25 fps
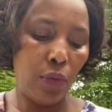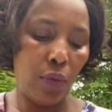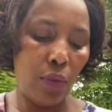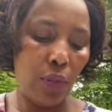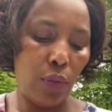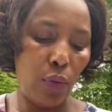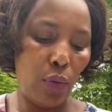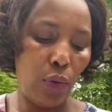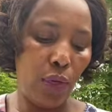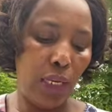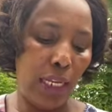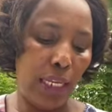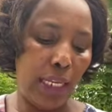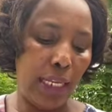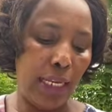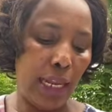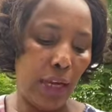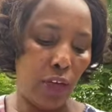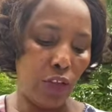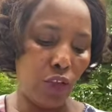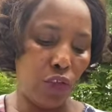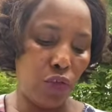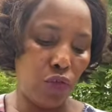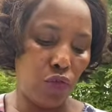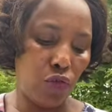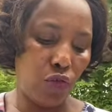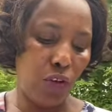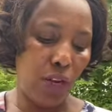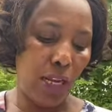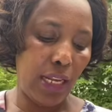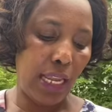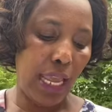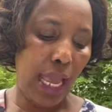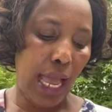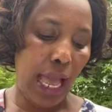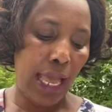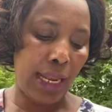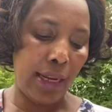three in
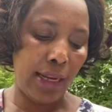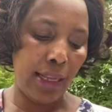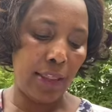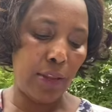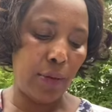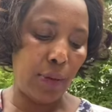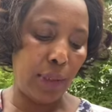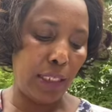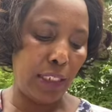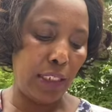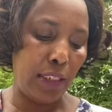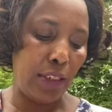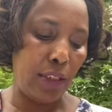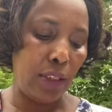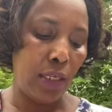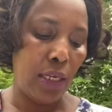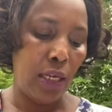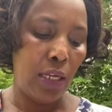Australia, another one in